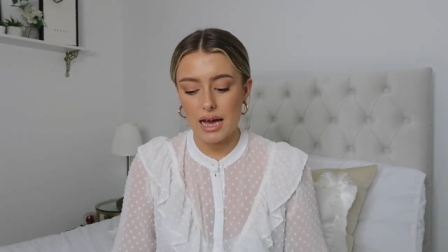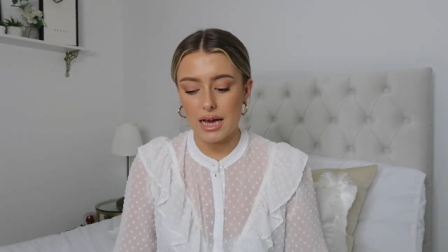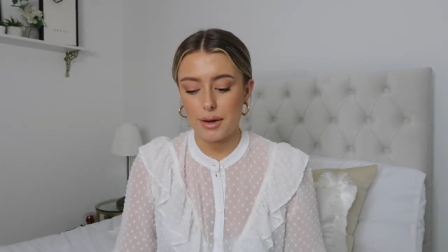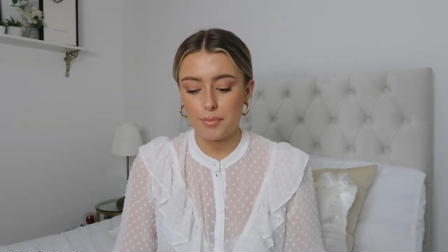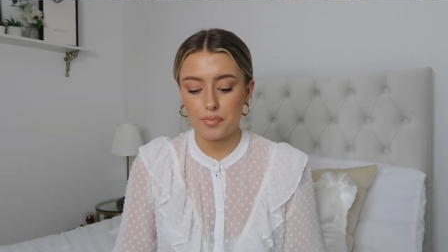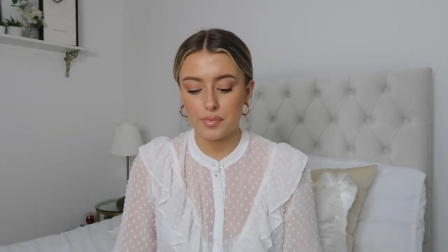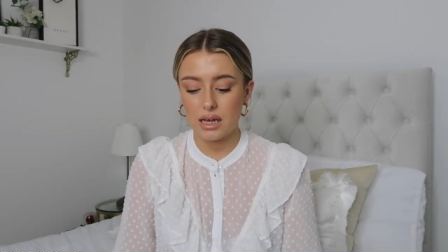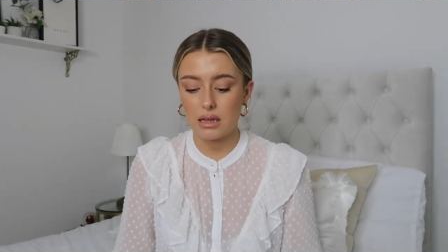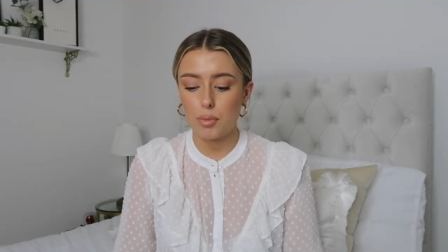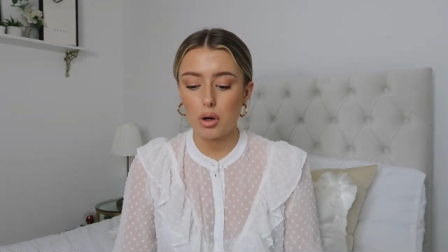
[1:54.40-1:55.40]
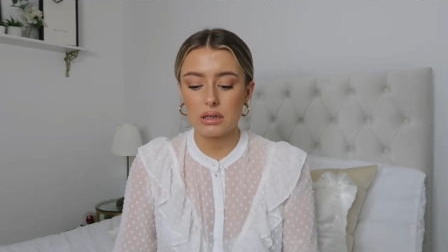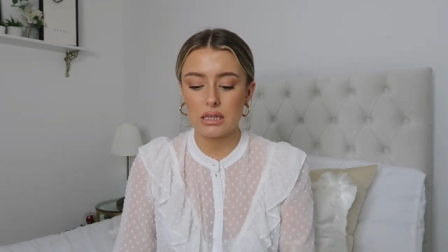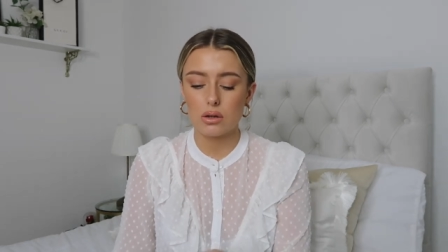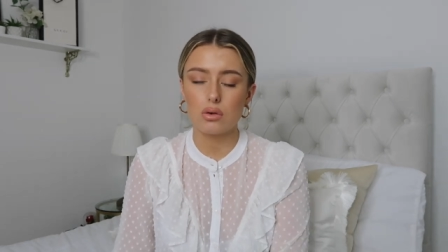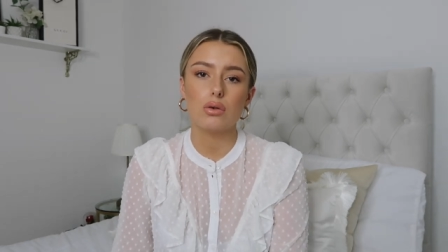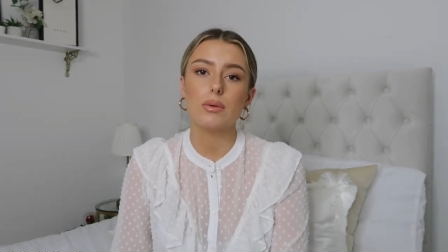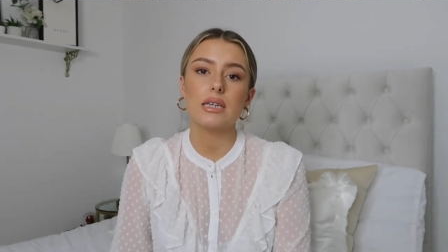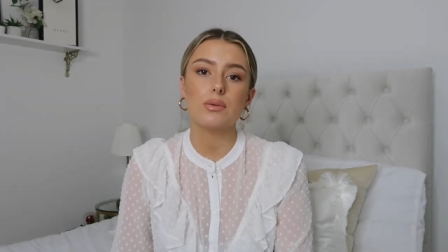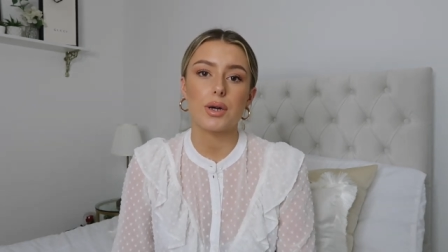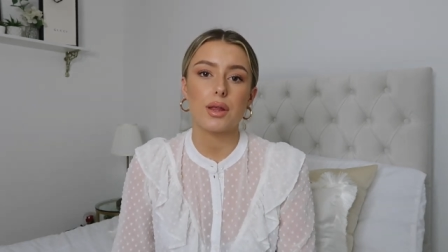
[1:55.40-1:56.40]
Um, and the box is
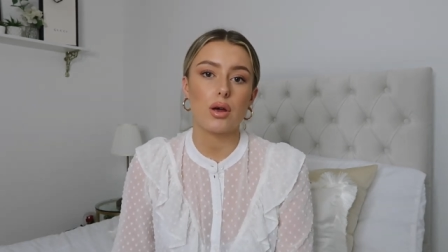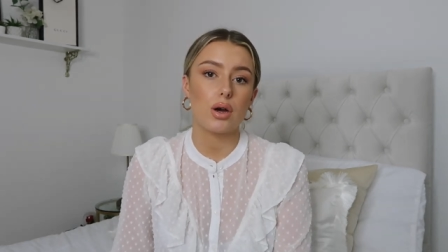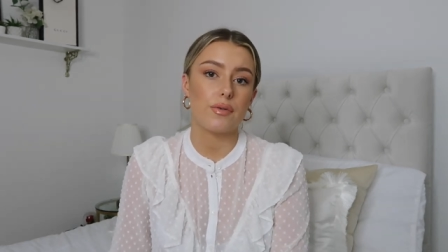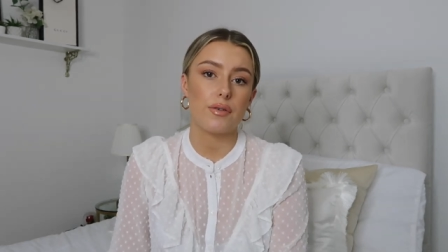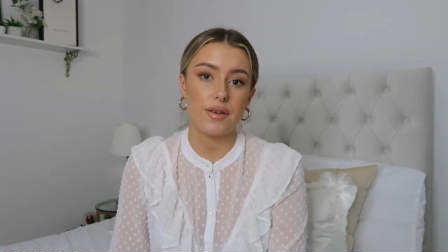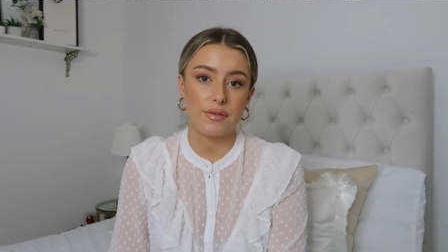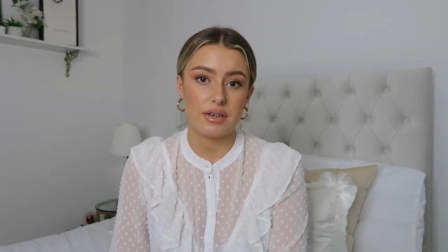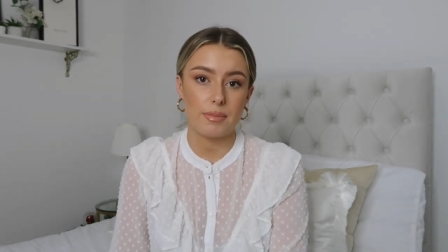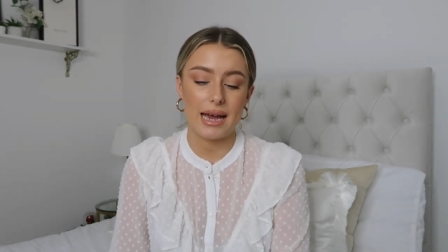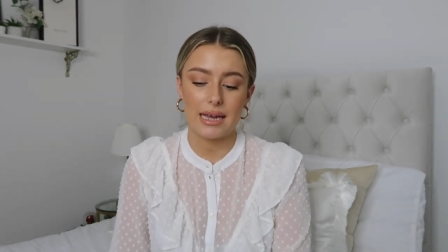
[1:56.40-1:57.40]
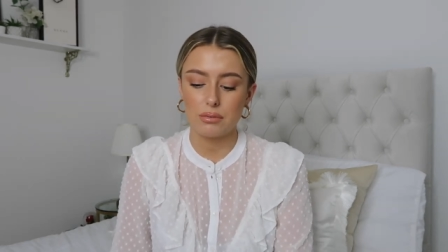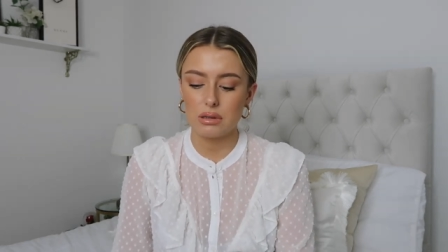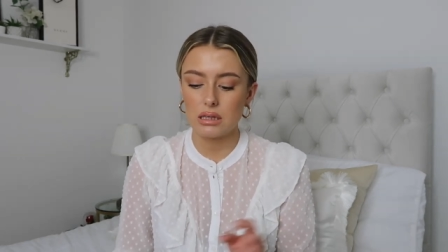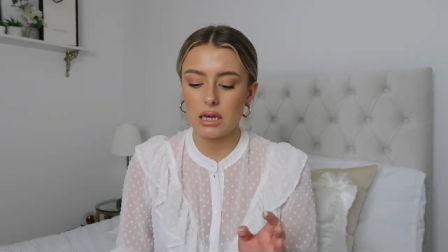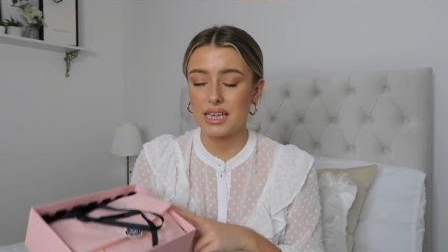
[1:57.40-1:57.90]
always worth over fifty pounds.